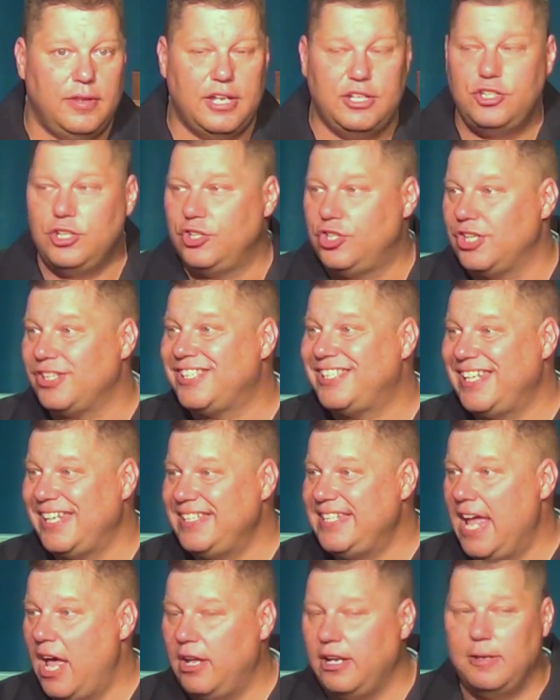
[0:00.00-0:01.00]
They should just
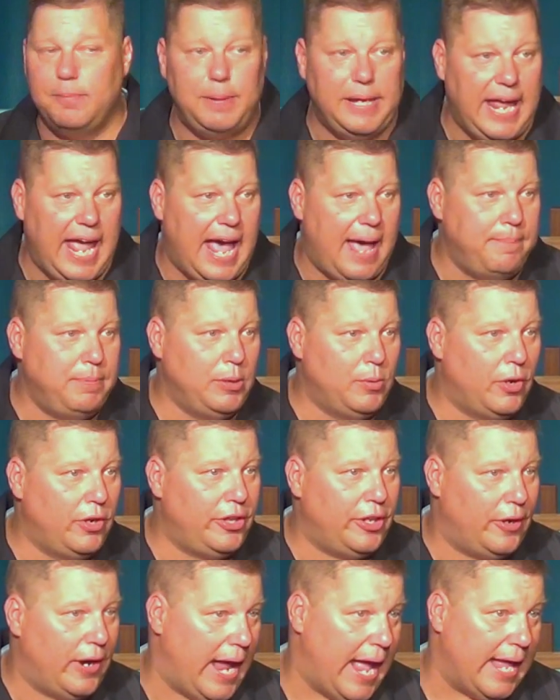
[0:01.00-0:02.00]
sit down and be happy
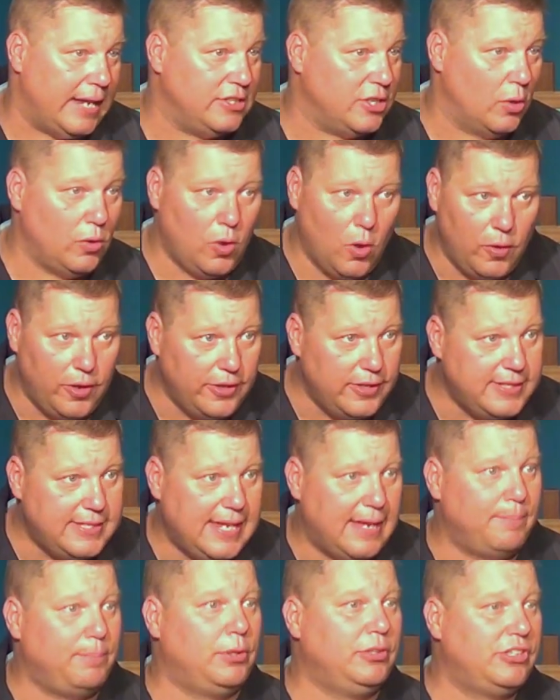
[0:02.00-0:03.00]
where they're at. Don't go to the
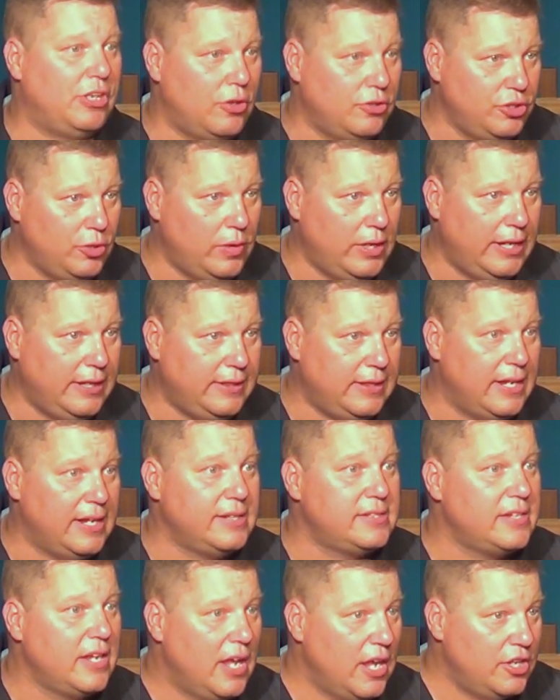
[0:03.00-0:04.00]
temple, don't do any
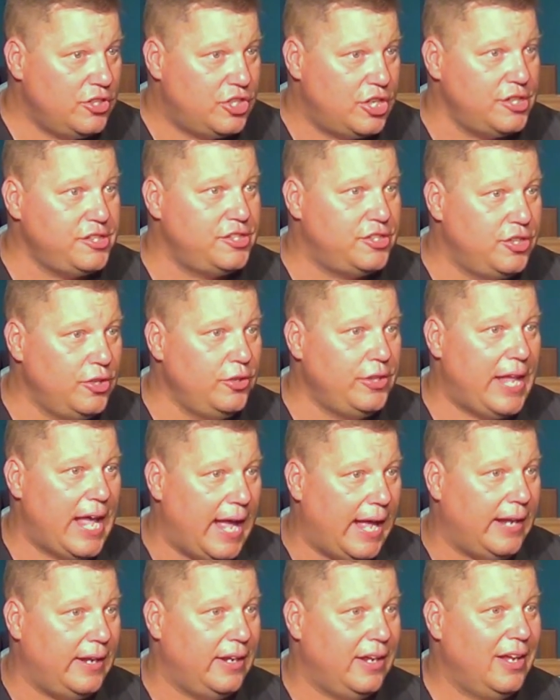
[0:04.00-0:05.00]
things. Just do
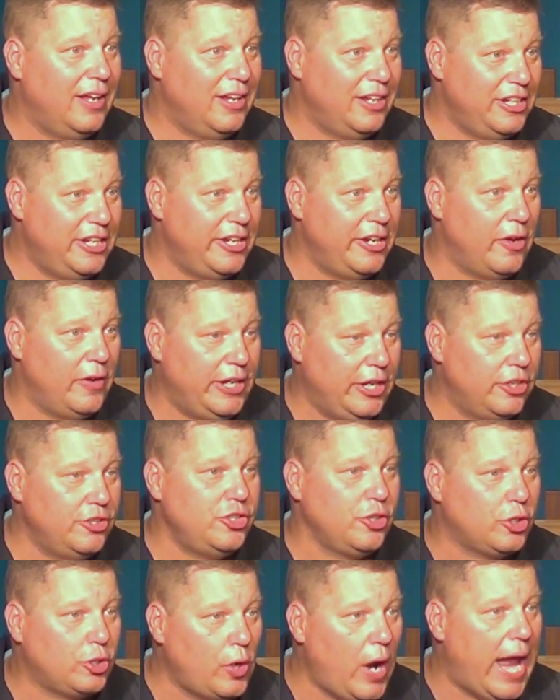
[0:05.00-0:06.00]
that. You know,
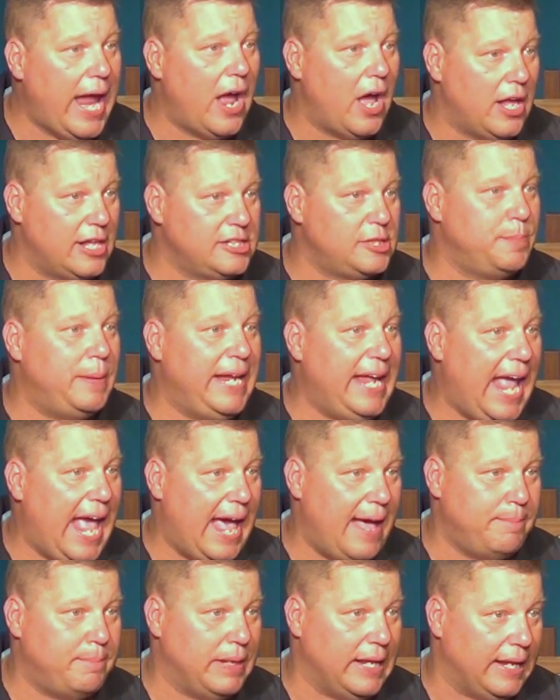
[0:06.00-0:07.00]
here's your crayons, be
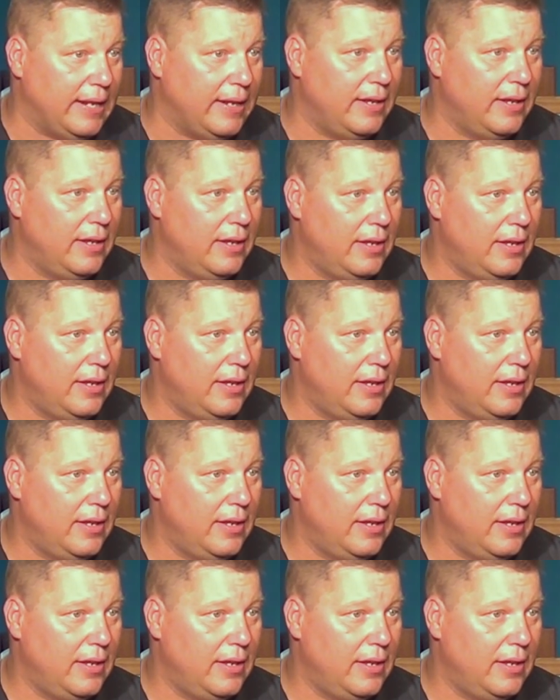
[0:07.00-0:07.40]
happy.